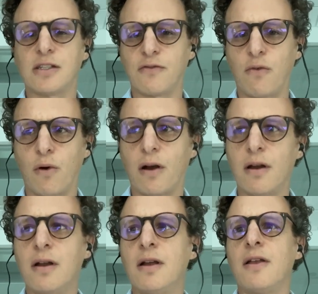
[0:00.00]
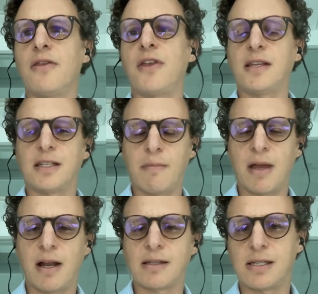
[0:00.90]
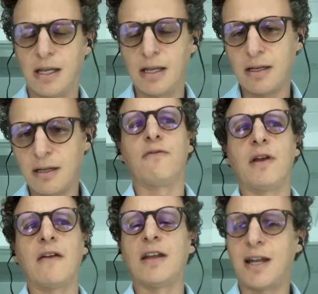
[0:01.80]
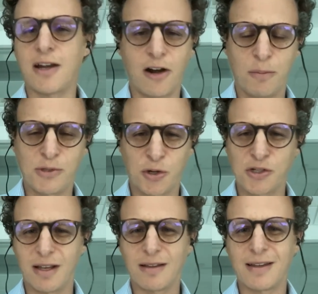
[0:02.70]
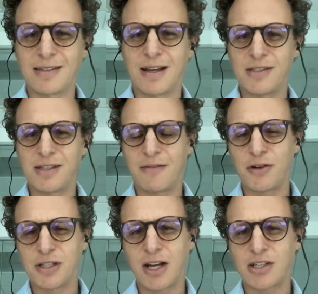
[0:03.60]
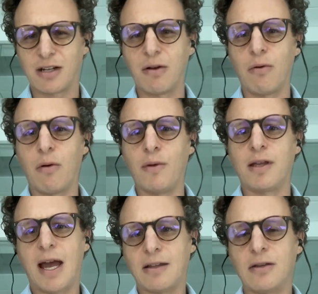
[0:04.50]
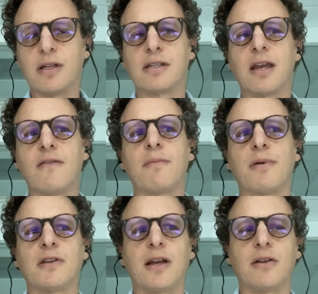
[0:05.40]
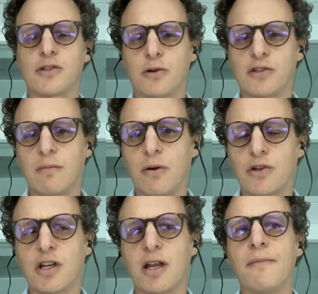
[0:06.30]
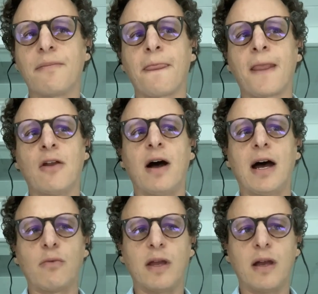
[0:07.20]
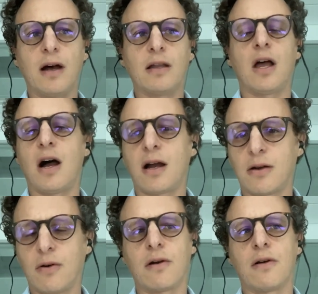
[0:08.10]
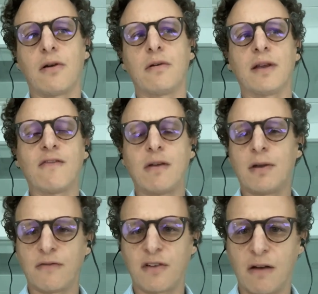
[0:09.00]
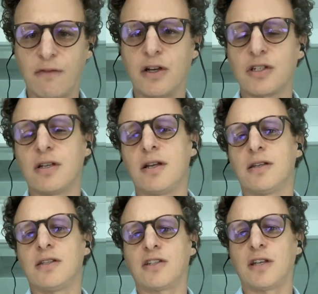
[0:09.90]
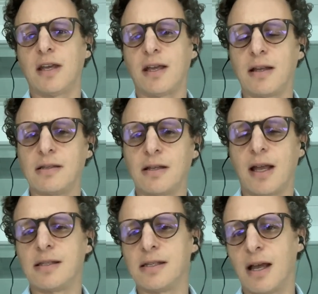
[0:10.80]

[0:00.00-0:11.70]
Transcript: for things that they may not see. If they needed our help sourcing, that's obviously adverse selection. But what we can do is, given a particular sourcing motion, you know, how do we unlock or, or give them enough coverage such that they can they can see